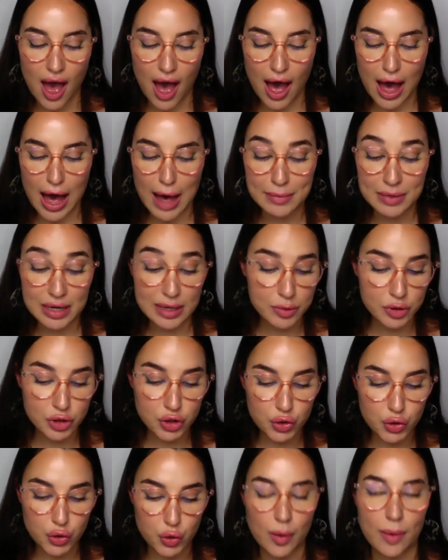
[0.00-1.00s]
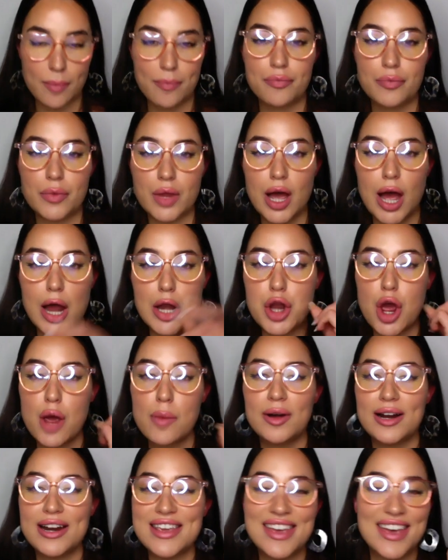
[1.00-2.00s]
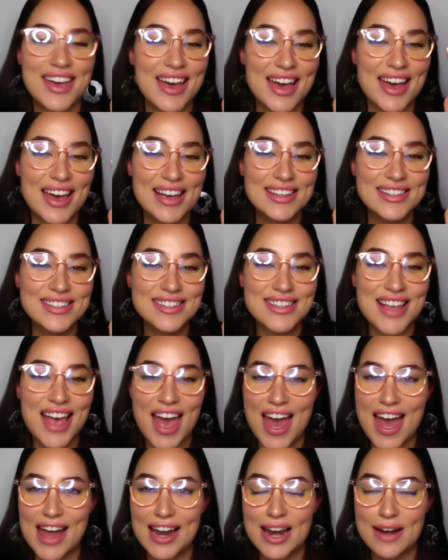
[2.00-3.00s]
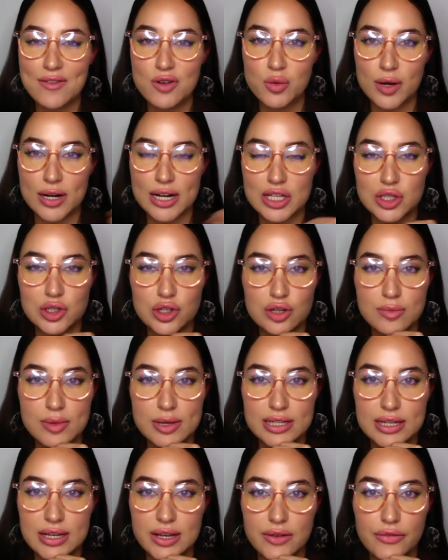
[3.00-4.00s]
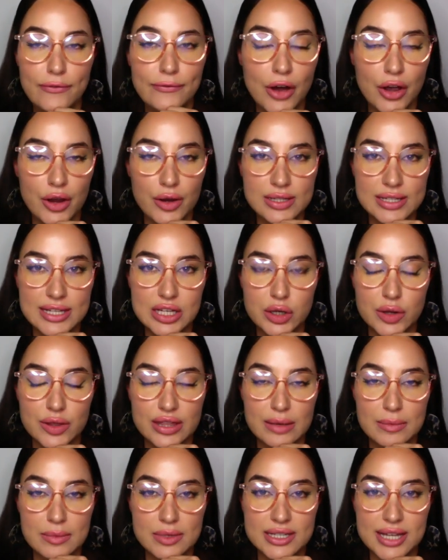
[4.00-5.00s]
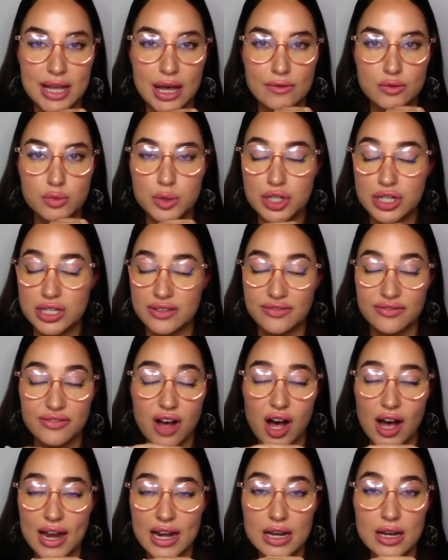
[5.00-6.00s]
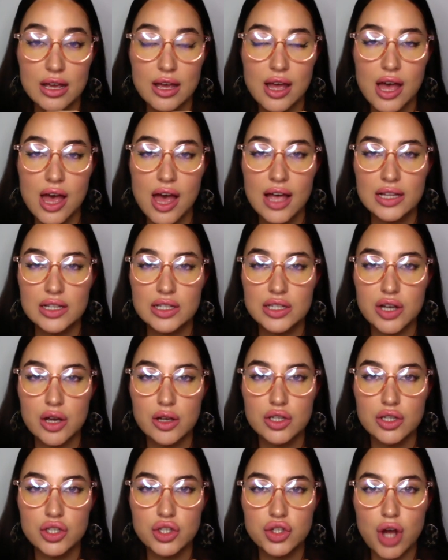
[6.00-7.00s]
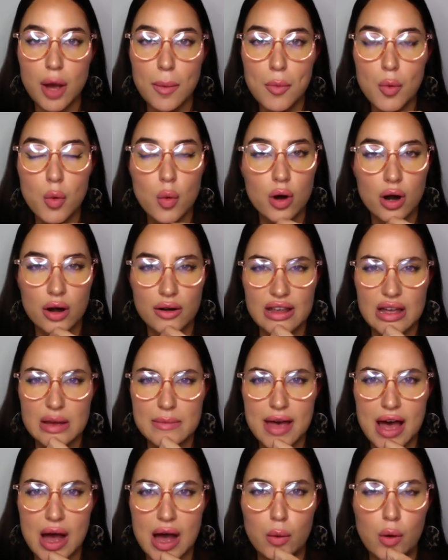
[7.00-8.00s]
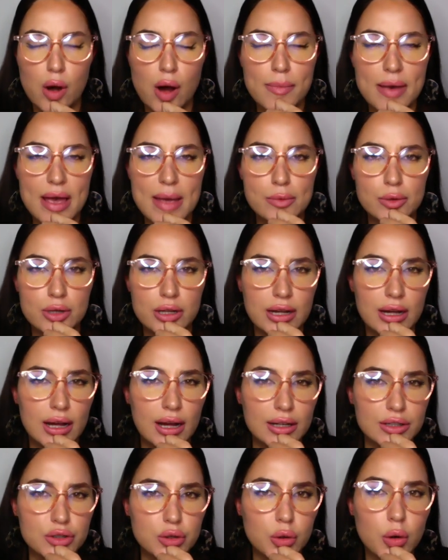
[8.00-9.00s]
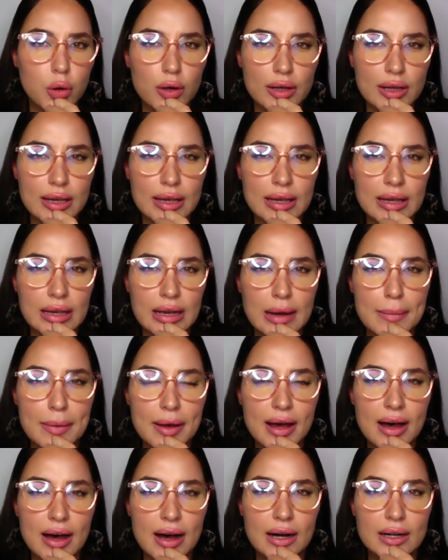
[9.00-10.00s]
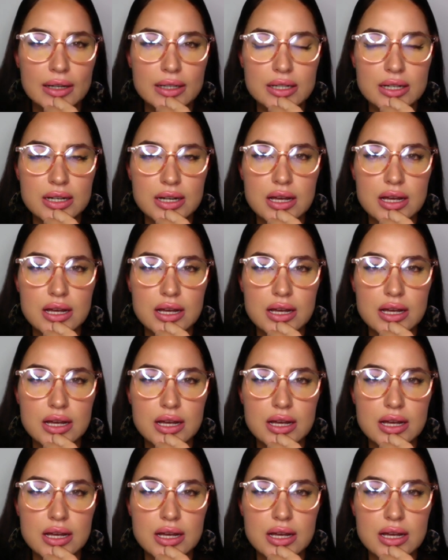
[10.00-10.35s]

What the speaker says: Number two, nobody cares and everyone is too busy focusing on themselves, which is fine. So stop worrying about what people are talking about,